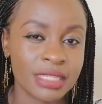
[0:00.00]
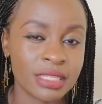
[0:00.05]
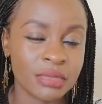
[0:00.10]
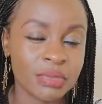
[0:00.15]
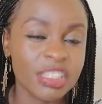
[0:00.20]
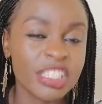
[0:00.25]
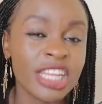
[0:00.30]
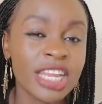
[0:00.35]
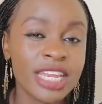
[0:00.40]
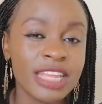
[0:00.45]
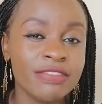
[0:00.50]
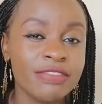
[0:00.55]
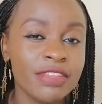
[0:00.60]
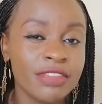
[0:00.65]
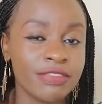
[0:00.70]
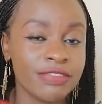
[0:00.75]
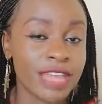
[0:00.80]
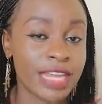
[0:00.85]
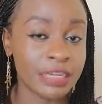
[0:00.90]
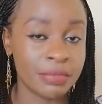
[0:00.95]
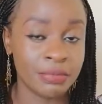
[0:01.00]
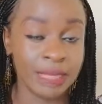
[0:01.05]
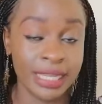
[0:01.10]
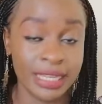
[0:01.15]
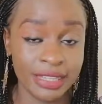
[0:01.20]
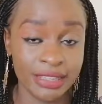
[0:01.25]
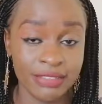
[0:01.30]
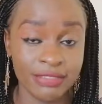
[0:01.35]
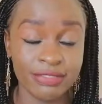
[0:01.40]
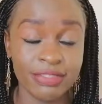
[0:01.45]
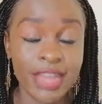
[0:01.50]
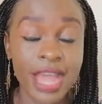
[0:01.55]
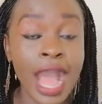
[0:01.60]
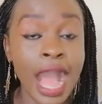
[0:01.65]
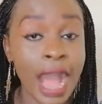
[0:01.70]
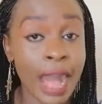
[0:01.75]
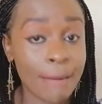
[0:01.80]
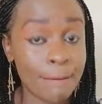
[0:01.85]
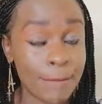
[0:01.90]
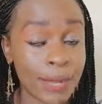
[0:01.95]
especially if they've that belief
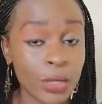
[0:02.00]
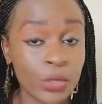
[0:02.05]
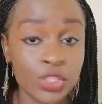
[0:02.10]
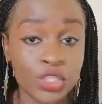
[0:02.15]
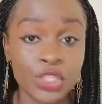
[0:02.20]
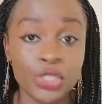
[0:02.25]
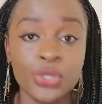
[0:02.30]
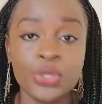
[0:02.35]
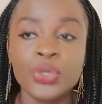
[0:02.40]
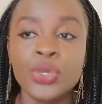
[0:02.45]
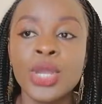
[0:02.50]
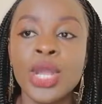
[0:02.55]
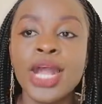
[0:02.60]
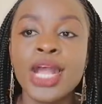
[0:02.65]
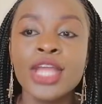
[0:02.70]
about you.